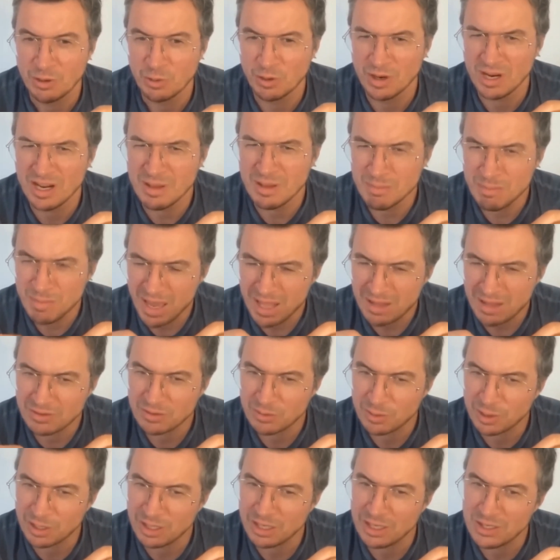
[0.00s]
really
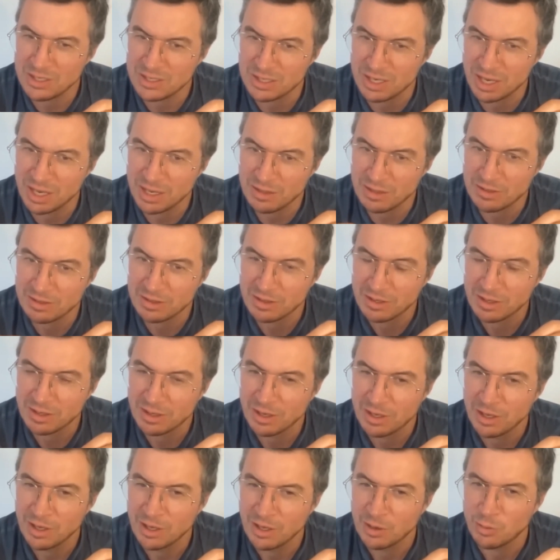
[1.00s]
meant when he said,
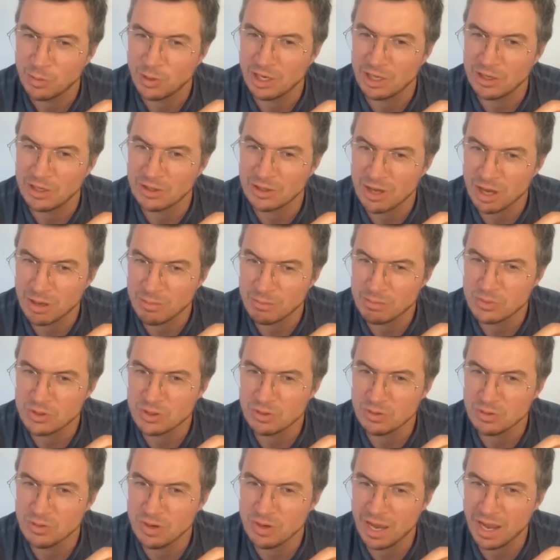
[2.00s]
when it
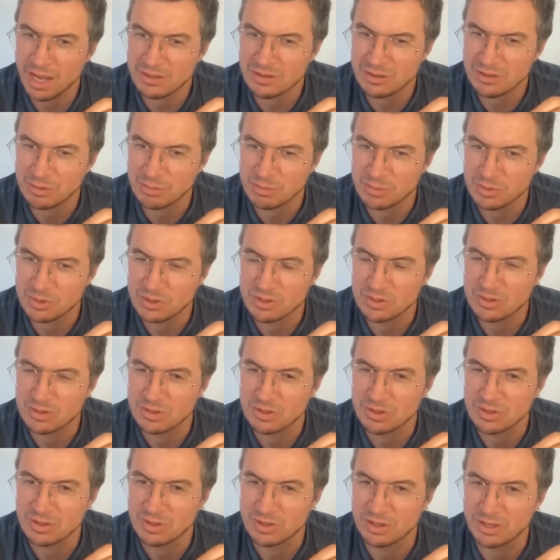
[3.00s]
comes to atoms,